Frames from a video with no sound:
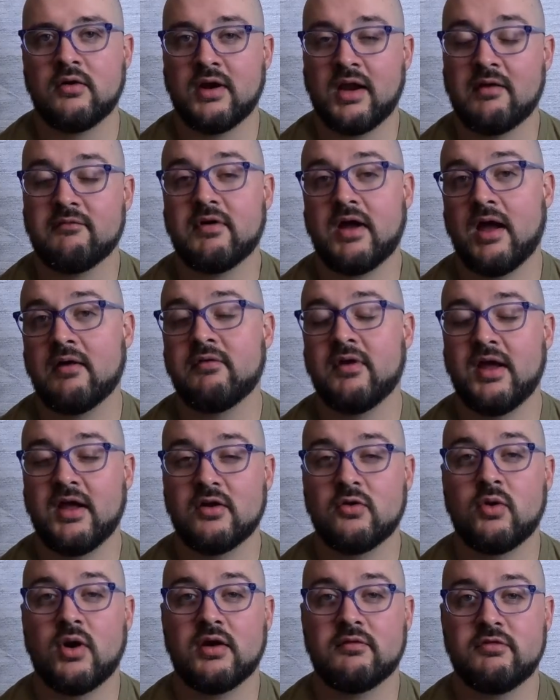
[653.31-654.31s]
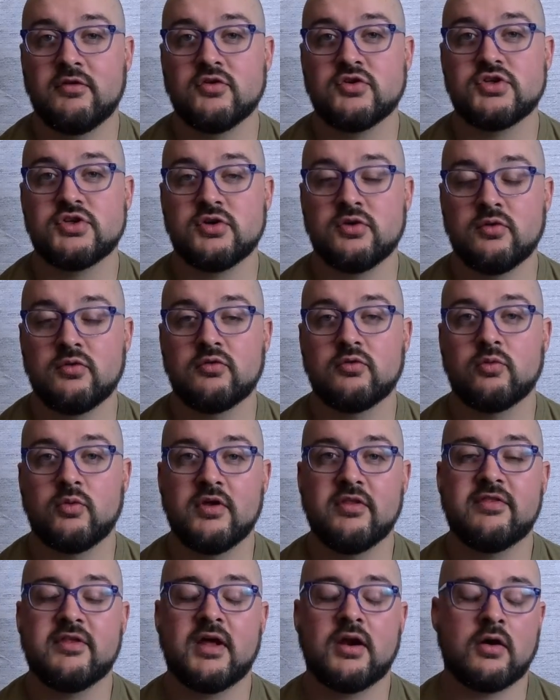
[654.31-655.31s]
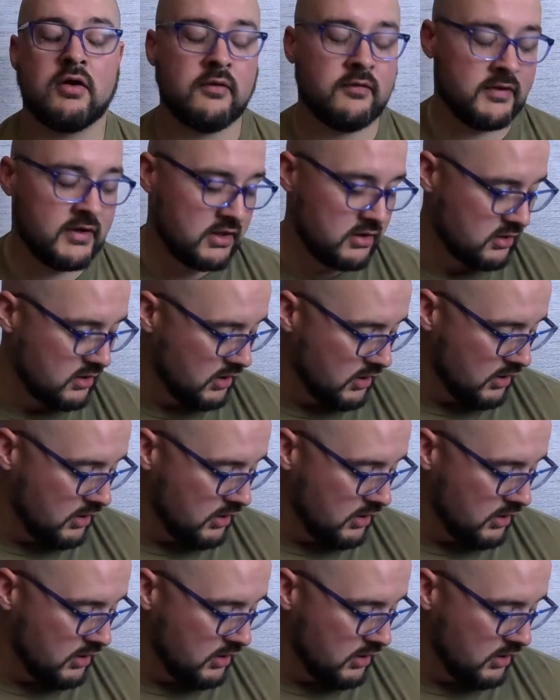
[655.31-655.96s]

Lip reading: and I've had quite a few shoes with that on there.